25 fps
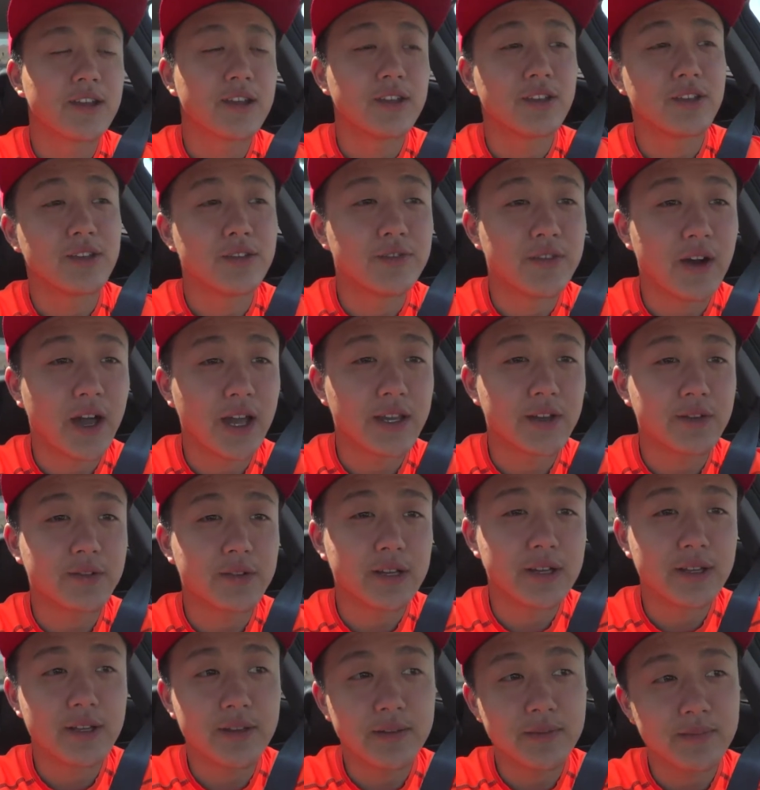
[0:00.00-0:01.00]

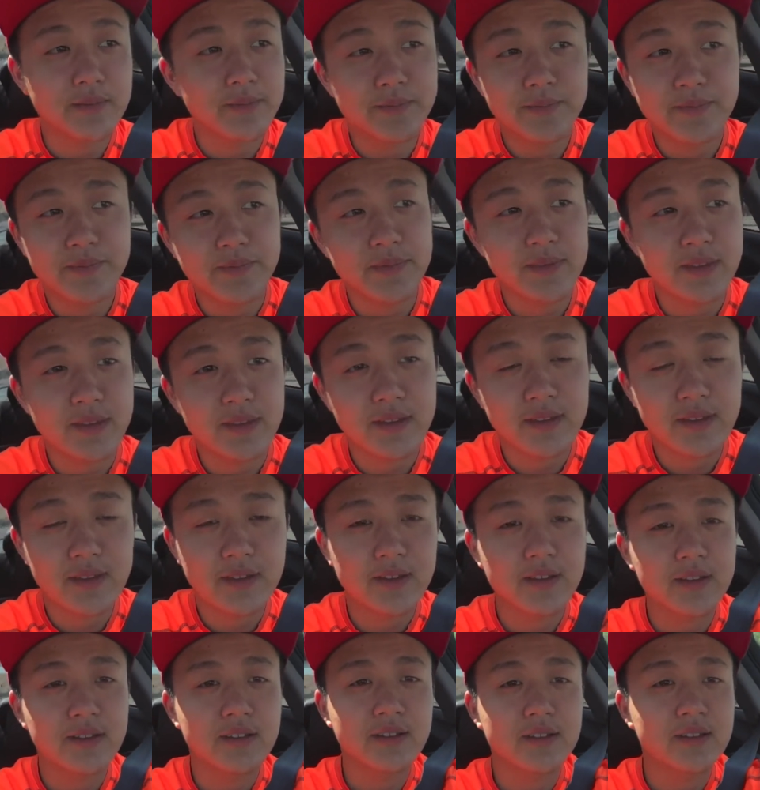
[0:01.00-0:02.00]
refinery
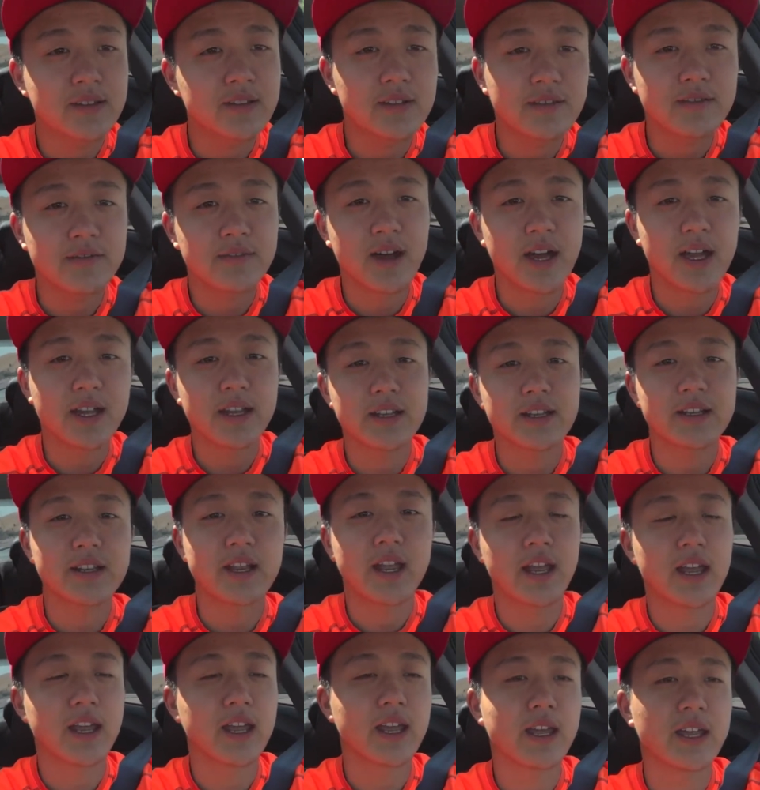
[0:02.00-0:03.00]
fire,
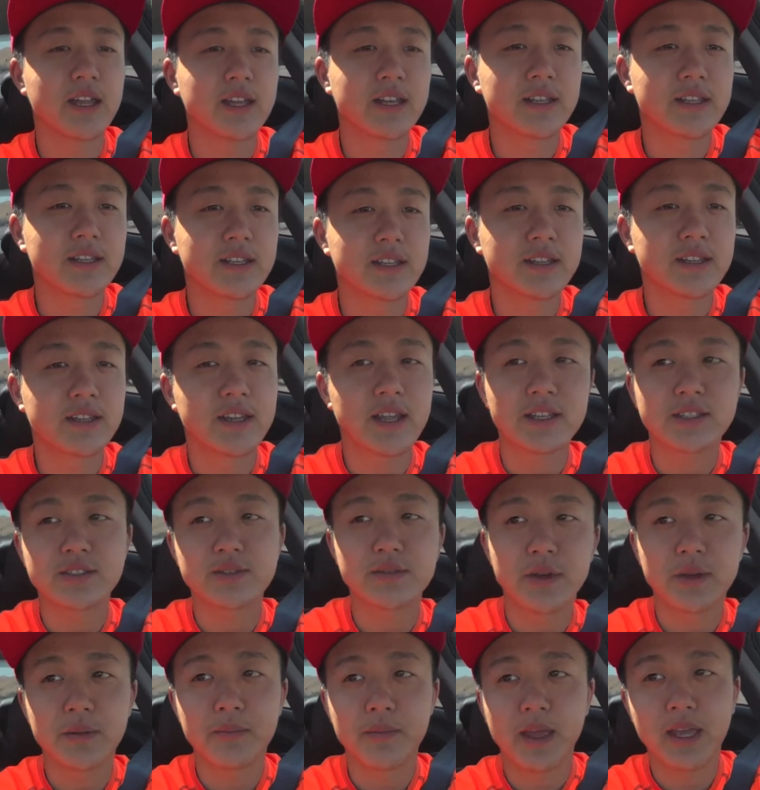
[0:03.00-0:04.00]
and that's
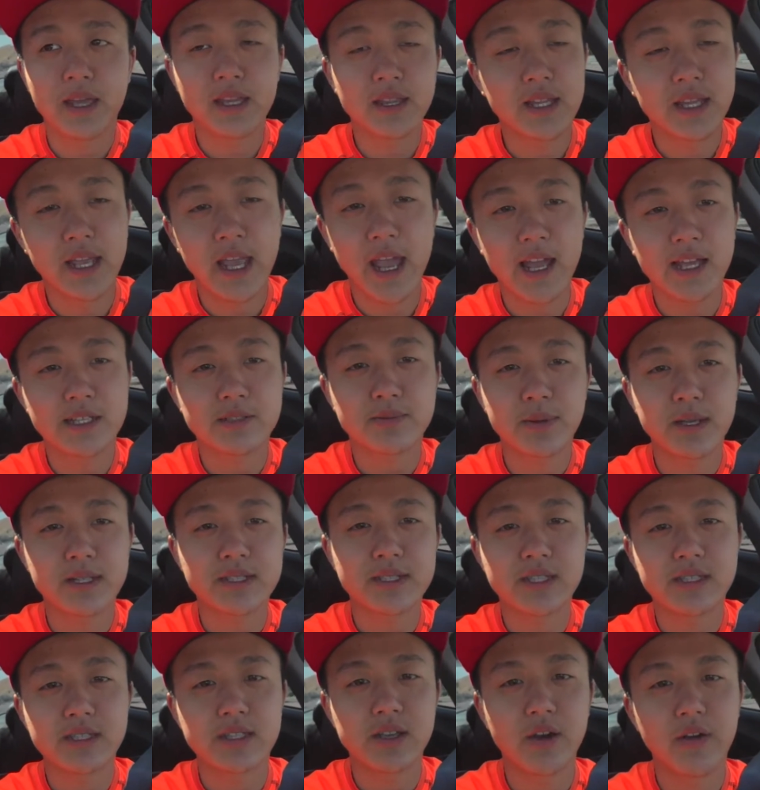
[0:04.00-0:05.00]
what made the gas
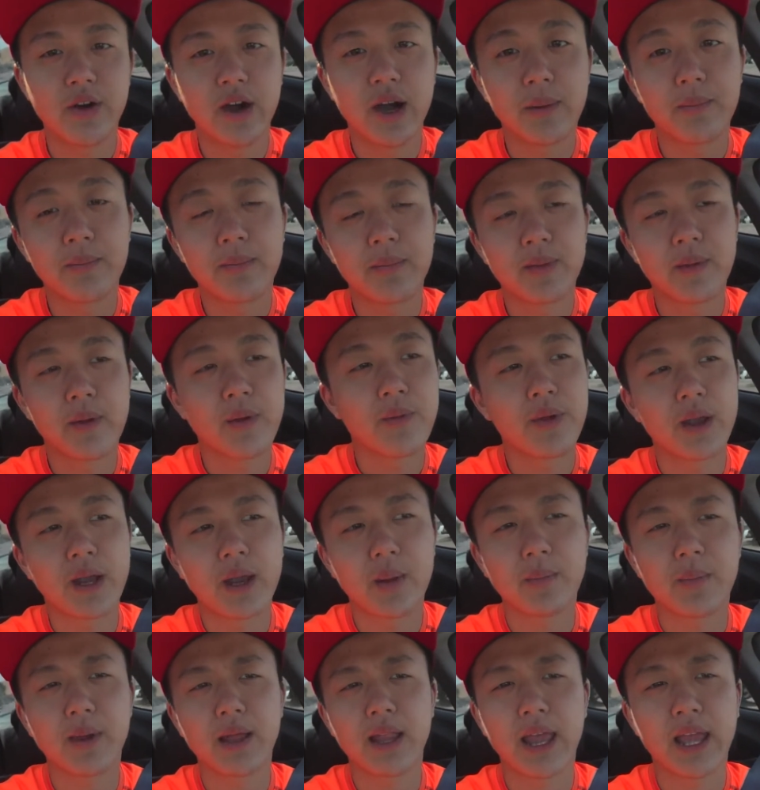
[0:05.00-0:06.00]
prices go up. It went
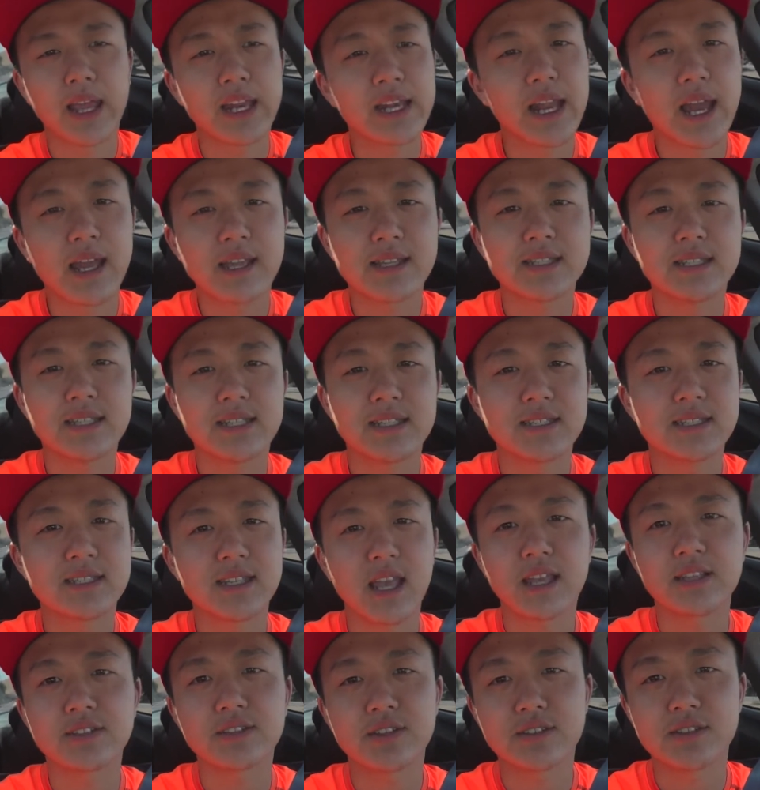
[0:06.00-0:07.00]
up by like 19
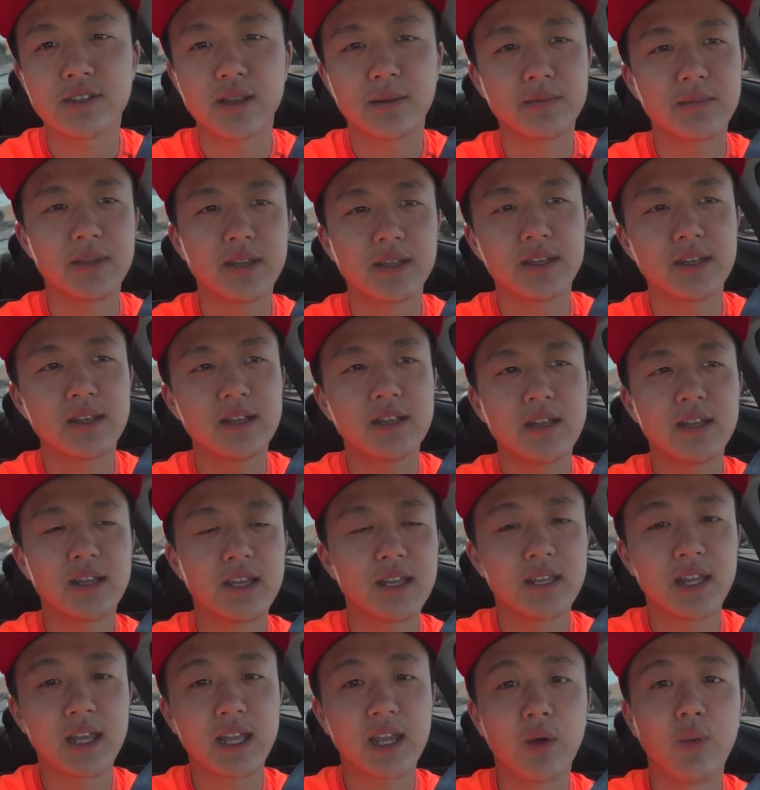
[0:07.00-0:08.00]
cents or something
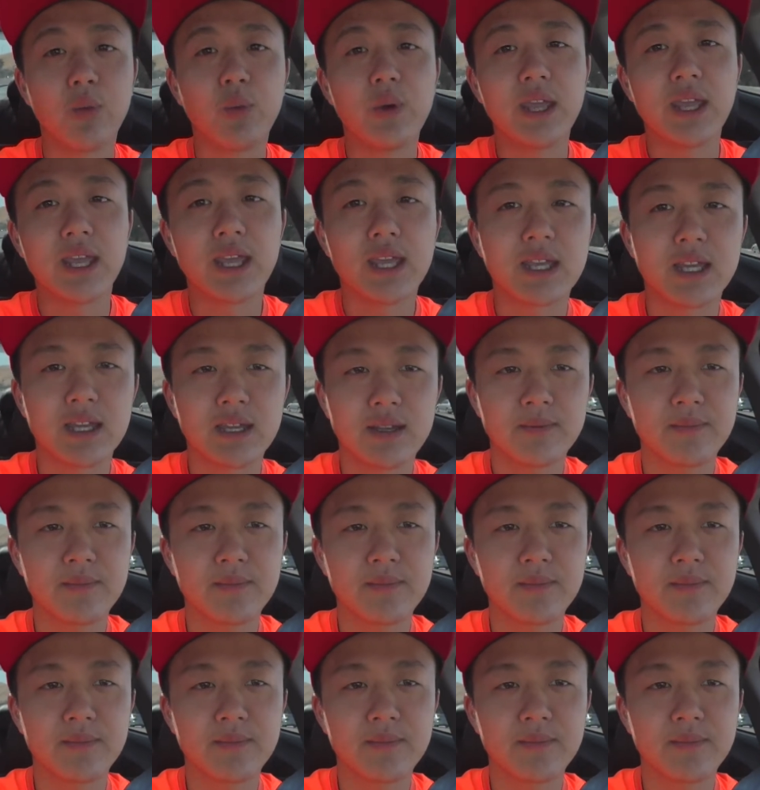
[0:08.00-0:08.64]
in like a week.